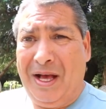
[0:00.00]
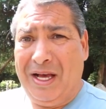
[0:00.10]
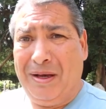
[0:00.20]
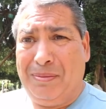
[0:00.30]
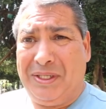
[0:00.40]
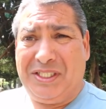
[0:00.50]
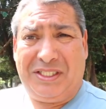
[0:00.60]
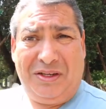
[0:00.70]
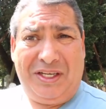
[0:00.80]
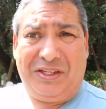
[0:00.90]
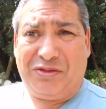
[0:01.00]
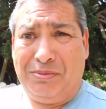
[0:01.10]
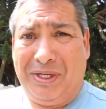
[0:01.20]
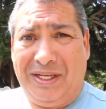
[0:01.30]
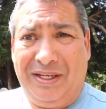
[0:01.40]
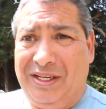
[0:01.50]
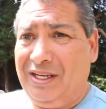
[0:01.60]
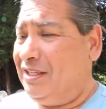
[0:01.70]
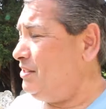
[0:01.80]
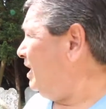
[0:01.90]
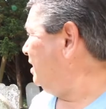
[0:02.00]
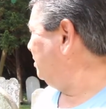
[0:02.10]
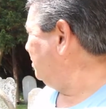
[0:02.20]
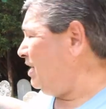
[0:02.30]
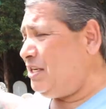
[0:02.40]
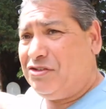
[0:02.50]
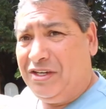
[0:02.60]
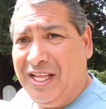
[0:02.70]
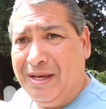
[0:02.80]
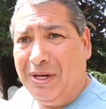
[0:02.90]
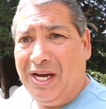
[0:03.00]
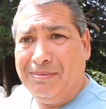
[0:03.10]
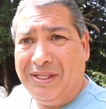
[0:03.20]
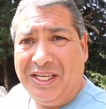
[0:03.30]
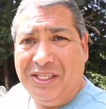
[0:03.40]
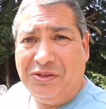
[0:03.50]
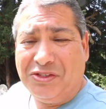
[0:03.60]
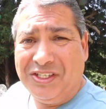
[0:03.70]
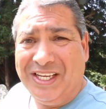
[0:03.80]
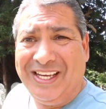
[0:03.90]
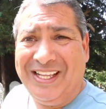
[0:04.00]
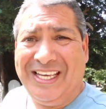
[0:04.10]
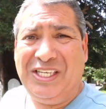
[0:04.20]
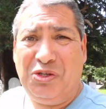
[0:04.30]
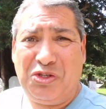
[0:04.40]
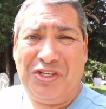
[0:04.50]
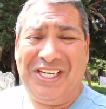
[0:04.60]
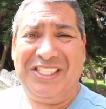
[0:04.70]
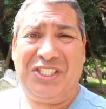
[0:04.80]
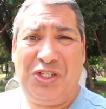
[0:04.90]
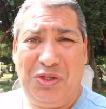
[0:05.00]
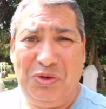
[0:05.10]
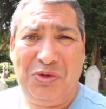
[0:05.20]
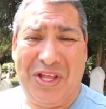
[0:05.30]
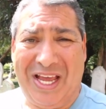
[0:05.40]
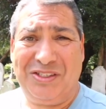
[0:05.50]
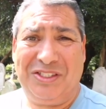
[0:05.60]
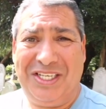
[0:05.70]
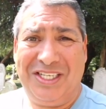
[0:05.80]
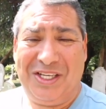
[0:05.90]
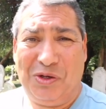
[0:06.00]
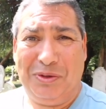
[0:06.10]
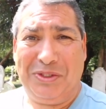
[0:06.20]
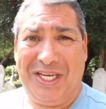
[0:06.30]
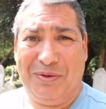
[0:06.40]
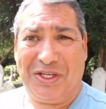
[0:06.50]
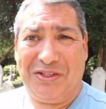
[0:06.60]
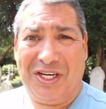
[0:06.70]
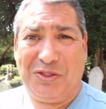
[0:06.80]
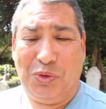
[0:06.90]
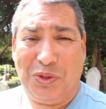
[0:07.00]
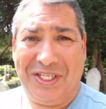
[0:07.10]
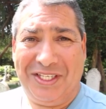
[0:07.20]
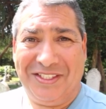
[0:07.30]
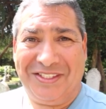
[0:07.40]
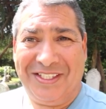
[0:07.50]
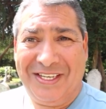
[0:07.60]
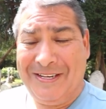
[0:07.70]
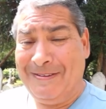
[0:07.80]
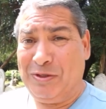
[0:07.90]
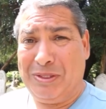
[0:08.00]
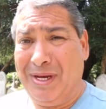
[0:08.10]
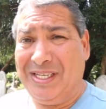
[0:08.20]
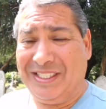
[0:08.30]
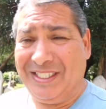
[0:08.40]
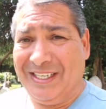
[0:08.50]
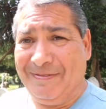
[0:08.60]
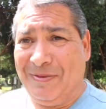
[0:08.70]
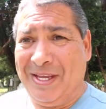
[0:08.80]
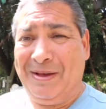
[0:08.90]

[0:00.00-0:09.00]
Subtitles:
But just look at this for a minute. See that tree there behind me, that yew tree? That yew tree is 2,000 years old. It was here when Christ walked the earth. It's amazing, isn't it?